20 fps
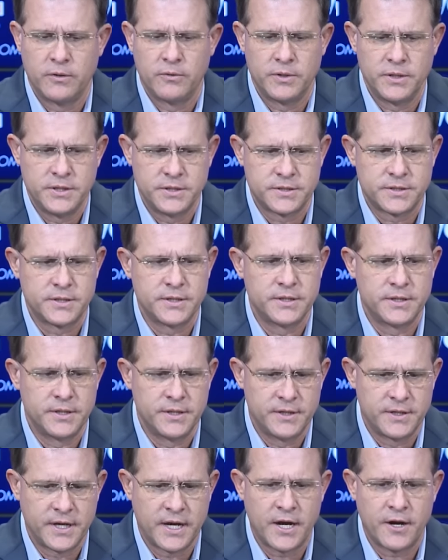he's
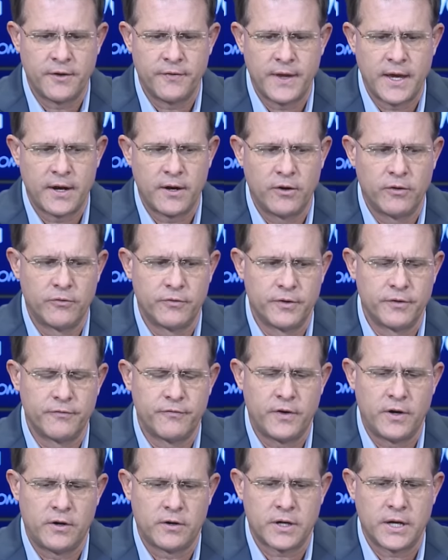carried that over in
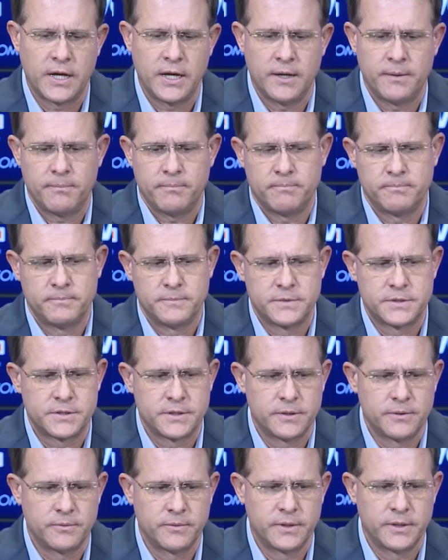fall camp, and
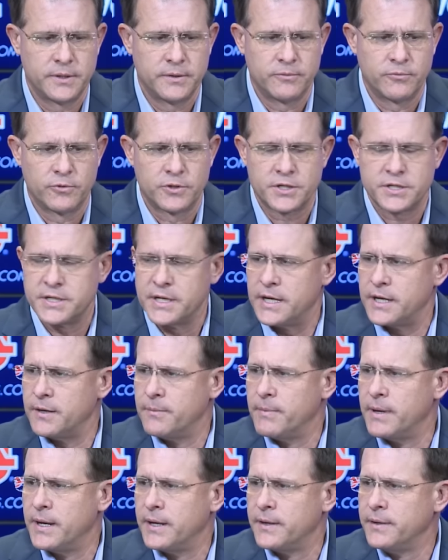so we're excited
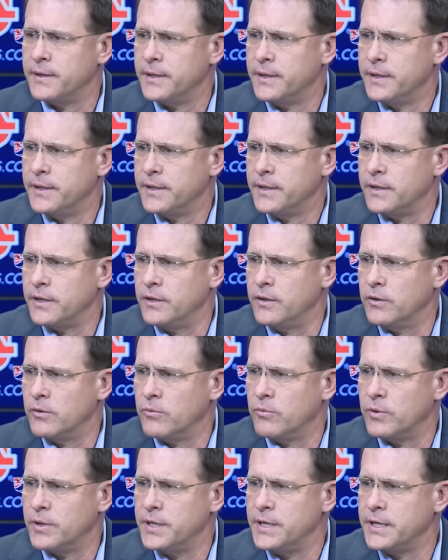about
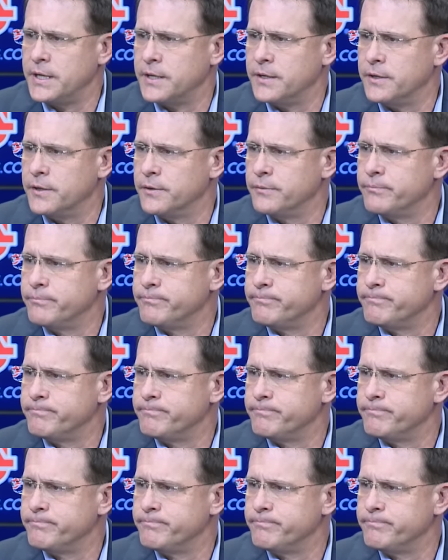what he can do.